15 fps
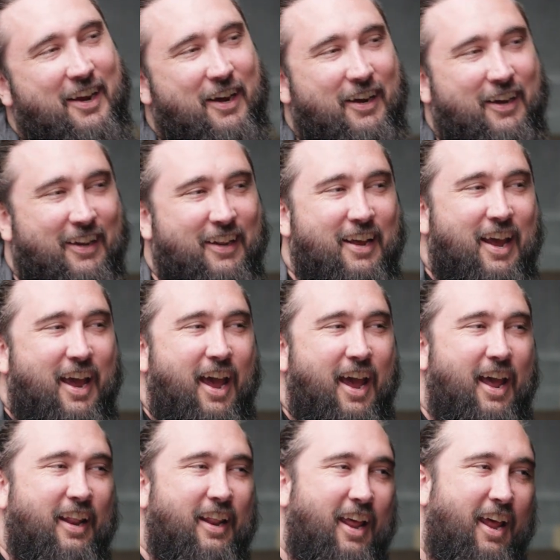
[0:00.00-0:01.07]

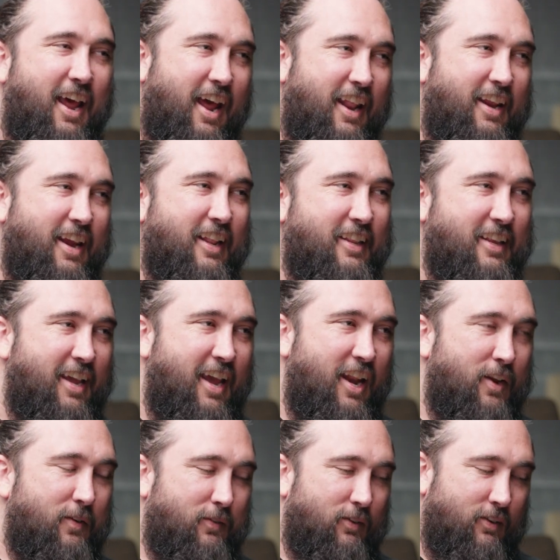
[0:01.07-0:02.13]
at the
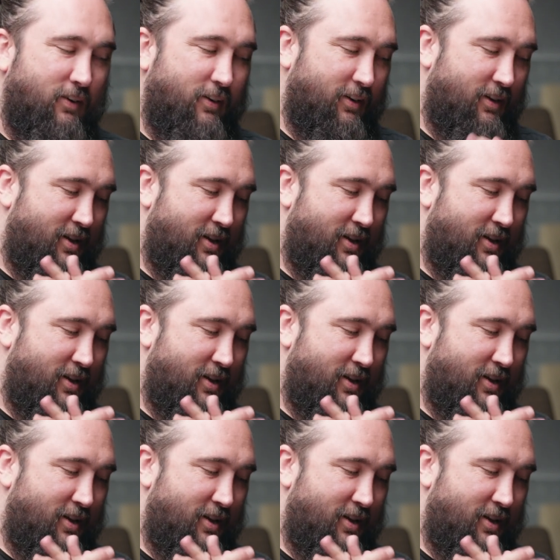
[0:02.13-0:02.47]
end of it,